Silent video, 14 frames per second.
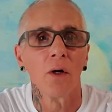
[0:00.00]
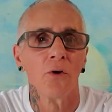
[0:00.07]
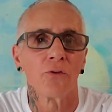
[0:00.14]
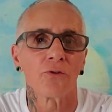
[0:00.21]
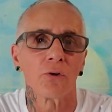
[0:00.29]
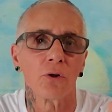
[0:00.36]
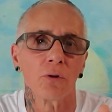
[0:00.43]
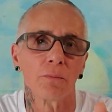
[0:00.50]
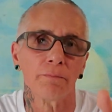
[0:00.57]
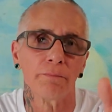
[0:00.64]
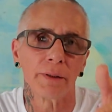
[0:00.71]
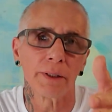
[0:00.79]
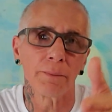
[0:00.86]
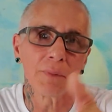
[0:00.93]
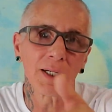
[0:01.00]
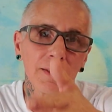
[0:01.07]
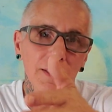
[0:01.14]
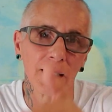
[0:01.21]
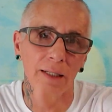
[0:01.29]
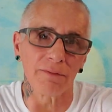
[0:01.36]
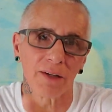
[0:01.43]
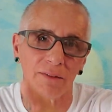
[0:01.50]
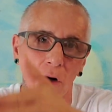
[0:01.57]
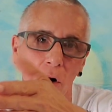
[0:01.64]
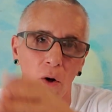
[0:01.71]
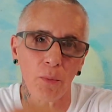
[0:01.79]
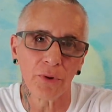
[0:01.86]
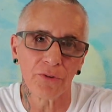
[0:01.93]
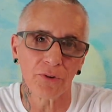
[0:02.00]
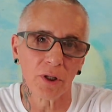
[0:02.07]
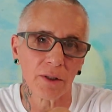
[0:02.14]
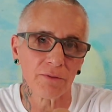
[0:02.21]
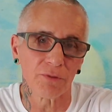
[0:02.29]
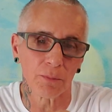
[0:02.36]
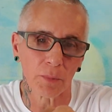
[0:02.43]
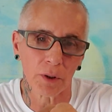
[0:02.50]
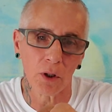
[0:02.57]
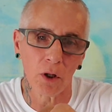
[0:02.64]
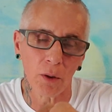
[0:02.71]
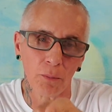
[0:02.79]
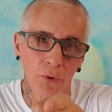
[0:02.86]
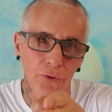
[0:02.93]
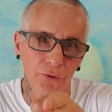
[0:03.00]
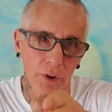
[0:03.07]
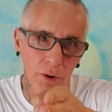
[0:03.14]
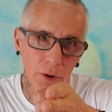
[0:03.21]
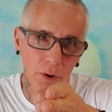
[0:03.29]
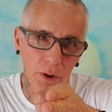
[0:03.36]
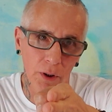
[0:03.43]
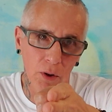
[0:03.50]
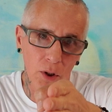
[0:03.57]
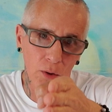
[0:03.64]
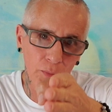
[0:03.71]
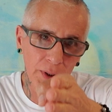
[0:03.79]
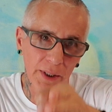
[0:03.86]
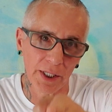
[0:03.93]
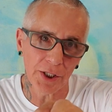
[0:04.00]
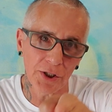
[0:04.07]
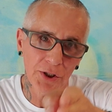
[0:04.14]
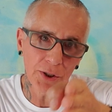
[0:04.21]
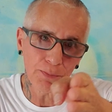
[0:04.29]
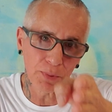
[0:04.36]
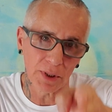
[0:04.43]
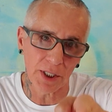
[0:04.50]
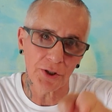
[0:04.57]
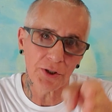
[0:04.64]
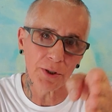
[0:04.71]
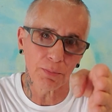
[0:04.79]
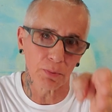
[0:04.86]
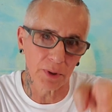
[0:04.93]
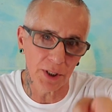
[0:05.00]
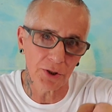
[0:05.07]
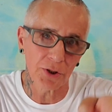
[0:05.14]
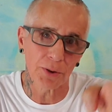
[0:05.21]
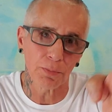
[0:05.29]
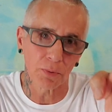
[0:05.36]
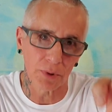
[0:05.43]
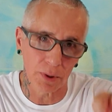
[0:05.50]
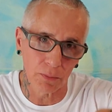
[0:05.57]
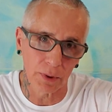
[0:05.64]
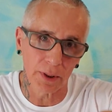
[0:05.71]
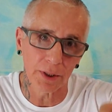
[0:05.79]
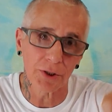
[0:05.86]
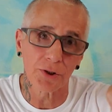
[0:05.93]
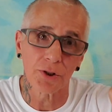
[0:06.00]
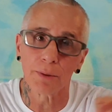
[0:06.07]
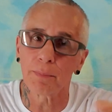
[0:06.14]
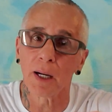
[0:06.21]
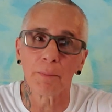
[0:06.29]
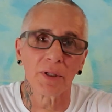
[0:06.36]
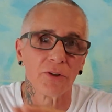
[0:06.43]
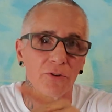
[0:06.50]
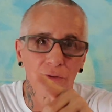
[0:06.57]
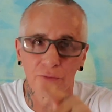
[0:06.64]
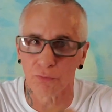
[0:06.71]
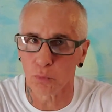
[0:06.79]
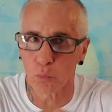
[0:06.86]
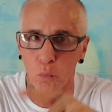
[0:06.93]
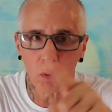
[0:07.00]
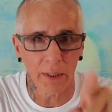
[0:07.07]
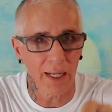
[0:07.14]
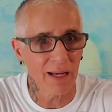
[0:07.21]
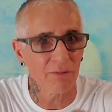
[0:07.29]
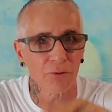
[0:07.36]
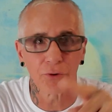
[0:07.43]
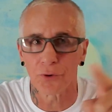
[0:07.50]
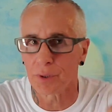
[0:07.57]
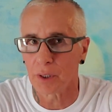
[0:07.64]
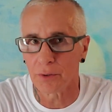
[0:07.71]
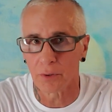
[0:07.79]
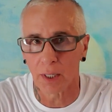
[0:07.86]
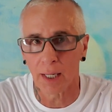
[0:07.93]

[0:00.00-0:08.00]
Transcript: So, but in my life, I've always gone from almost relationship. I mean, just one after another.